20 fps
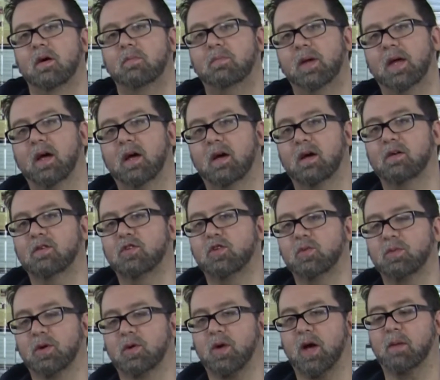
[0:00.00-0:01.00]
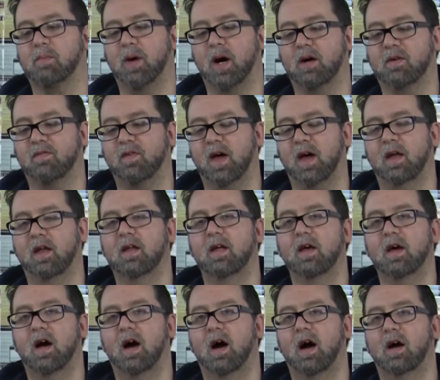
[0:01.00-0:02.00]
being a super Greg Pak fan,
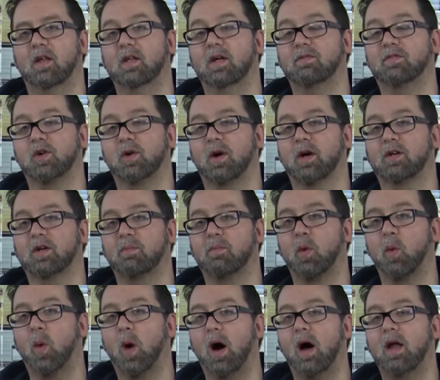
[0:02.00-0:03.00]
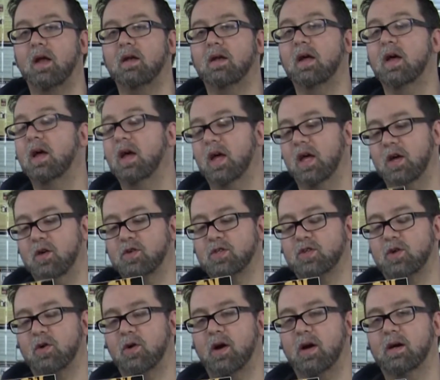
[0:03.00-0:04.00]
uh, love Turok number one. Here's
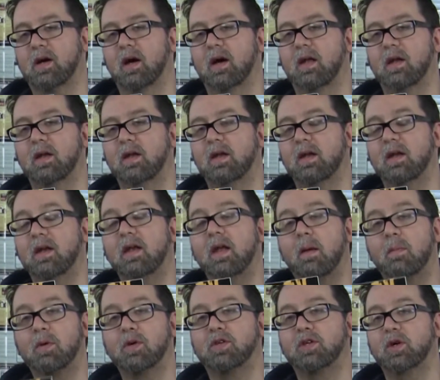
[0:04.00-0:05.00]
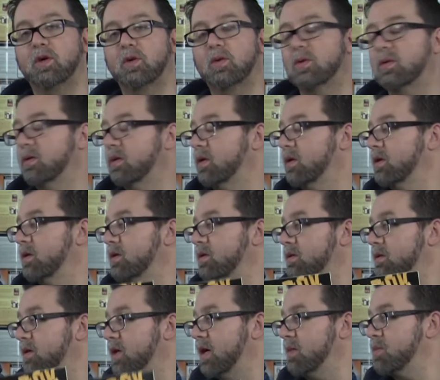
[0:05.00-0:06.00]
Turok number two,
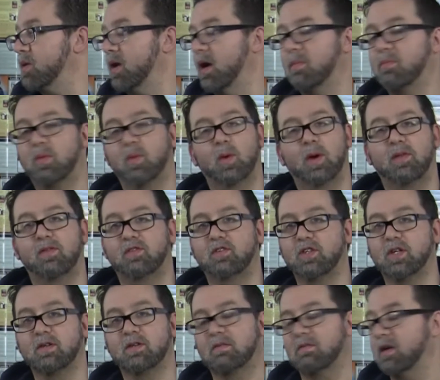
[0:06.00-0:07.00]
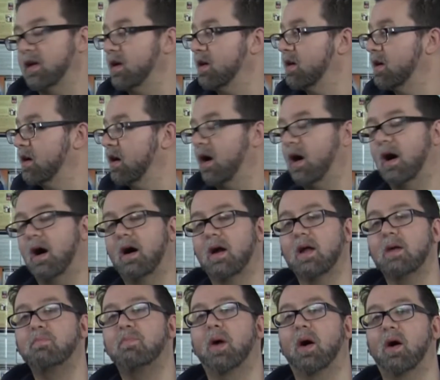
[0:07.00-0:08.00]
keeping up with just the
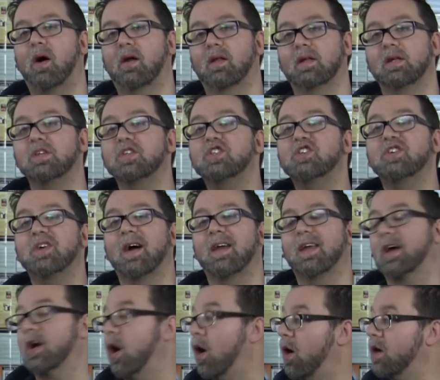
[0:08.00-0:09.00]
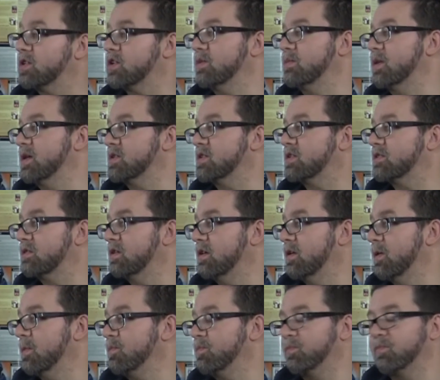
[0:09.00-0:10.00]
unapologetic awesomeness
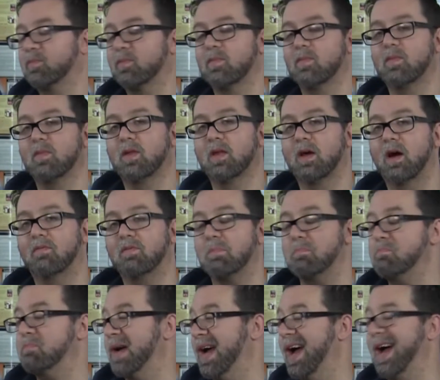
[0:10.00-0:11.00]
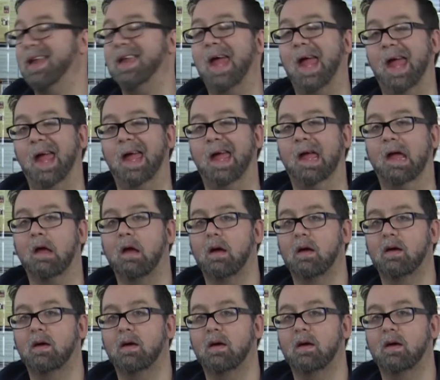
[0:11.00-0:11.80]
of a bad A